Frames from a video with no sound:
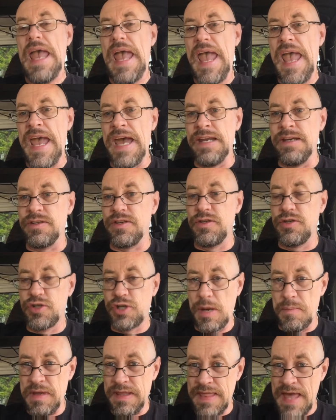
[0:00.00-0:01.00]
And
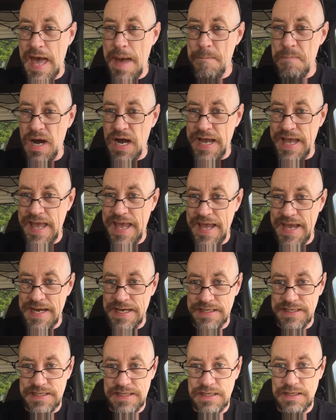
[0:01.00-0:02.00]
trimming that by
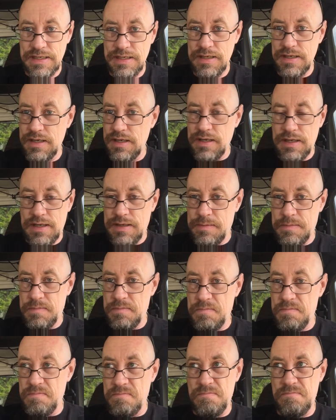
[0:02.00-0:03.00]
hand
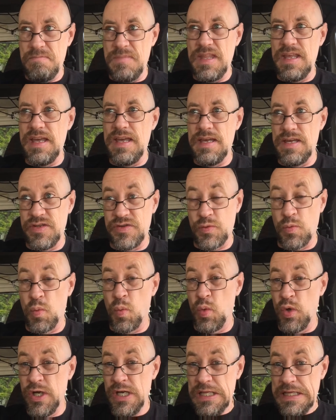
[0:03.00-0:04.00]
is
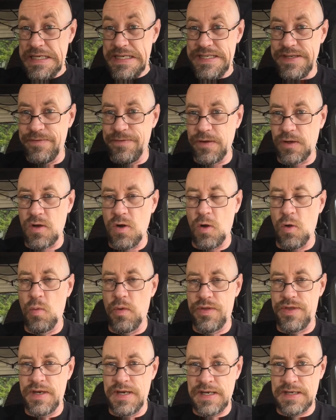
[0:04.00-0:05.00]
really difficult
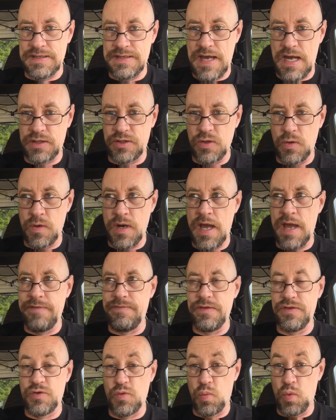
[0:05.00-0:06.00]
with an X-Acto
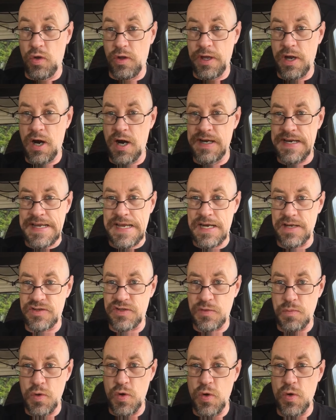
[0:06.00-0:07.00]
knife. It's really hard to get a
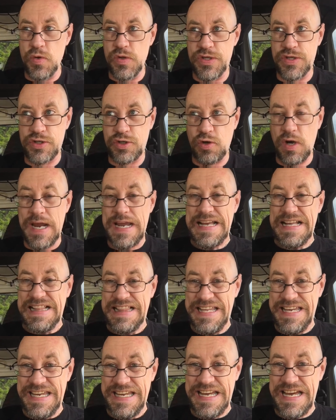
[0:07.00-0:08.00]
smooth, straight,
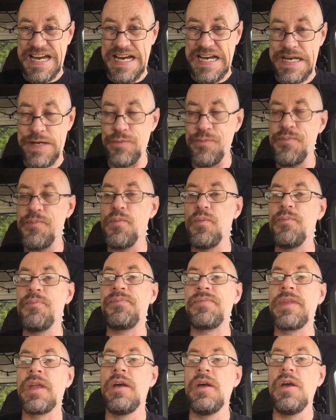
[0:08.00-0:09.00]
clean cut.
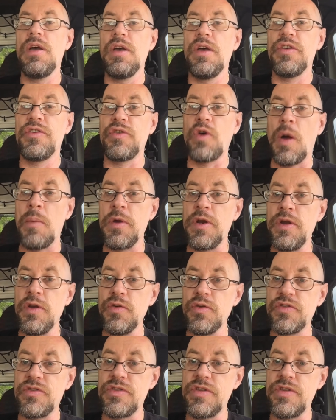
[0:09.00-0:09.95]
So I'm going to use